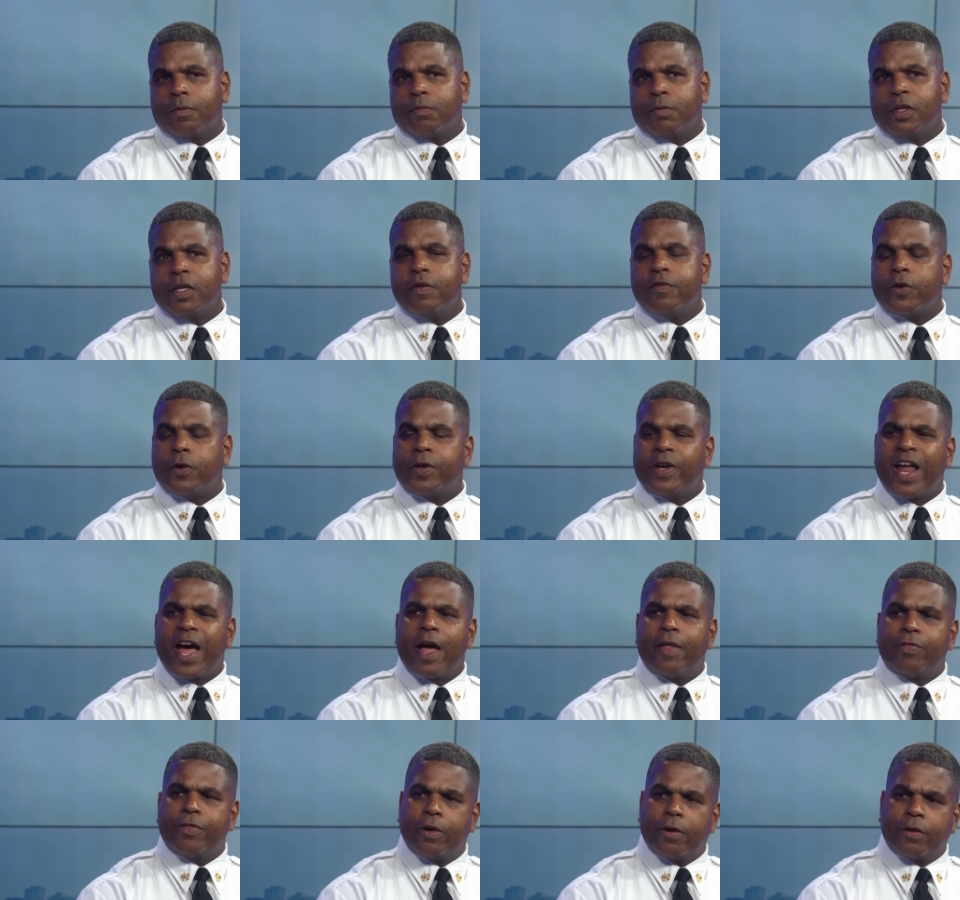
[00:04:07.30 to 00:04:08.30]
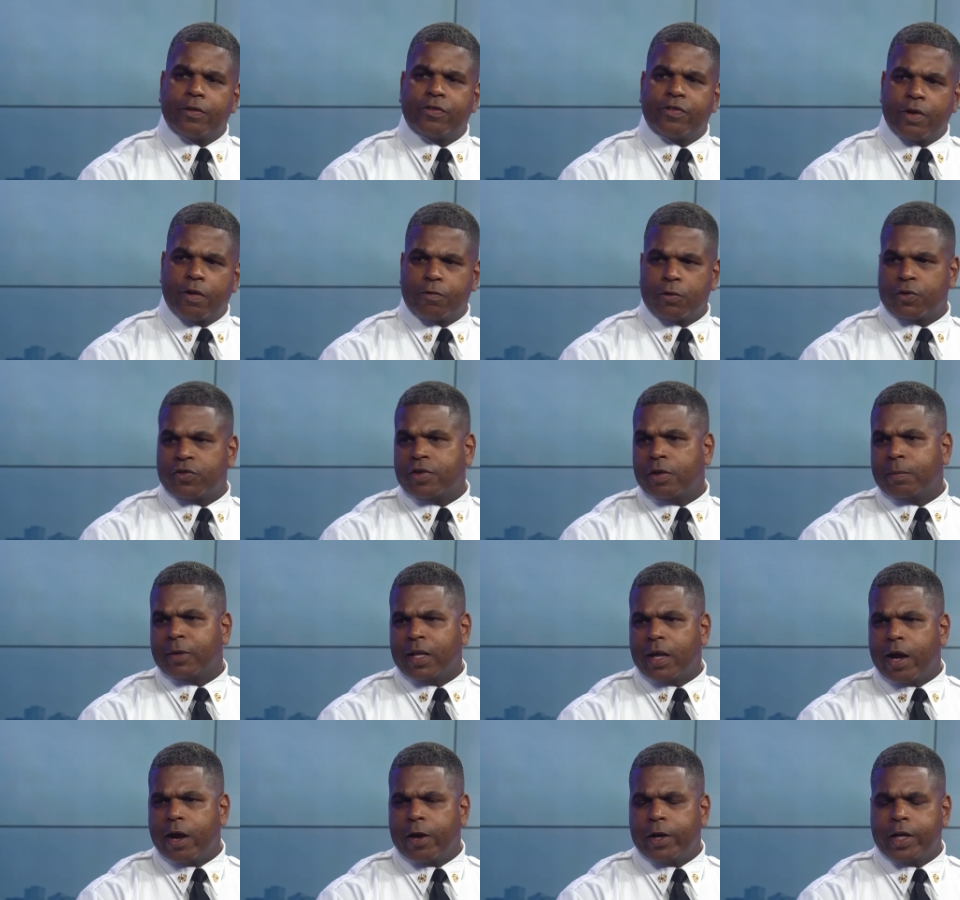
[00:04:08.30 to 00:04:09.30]
believe it or not, there are several
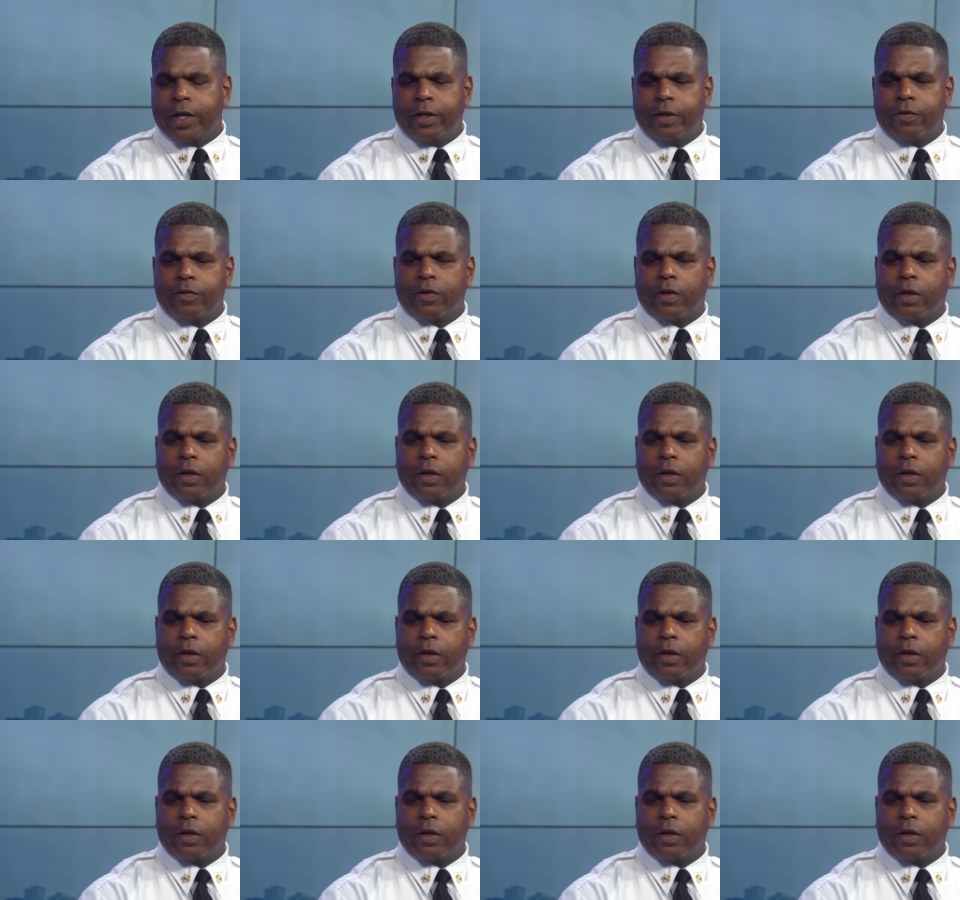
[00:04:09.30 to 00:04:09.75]
similarities.